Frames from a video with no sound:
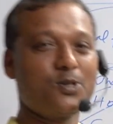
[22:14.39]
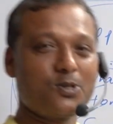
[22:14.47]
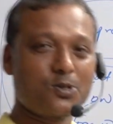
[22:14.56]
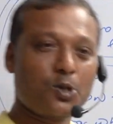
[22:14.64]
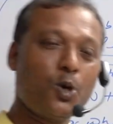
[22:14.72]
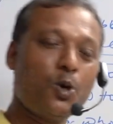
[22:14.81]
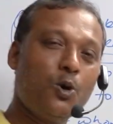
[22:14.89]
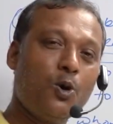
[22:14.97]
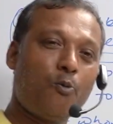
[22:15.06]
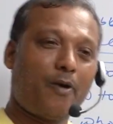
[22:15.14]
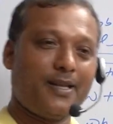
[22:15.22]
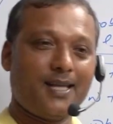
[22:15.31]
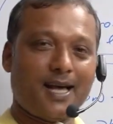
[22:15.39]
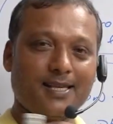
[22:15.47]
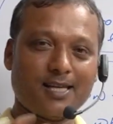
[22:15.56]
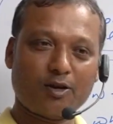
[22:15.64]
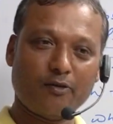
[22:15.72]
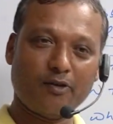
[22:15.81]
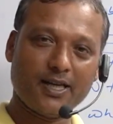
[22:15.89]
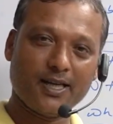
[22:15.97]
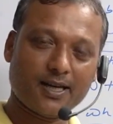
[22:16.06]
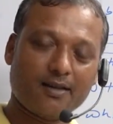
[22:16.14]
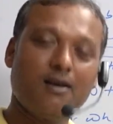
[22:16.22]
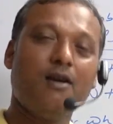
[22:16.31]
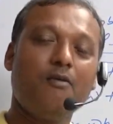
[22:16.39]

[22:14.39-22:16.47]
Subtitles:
So what is the answer over here?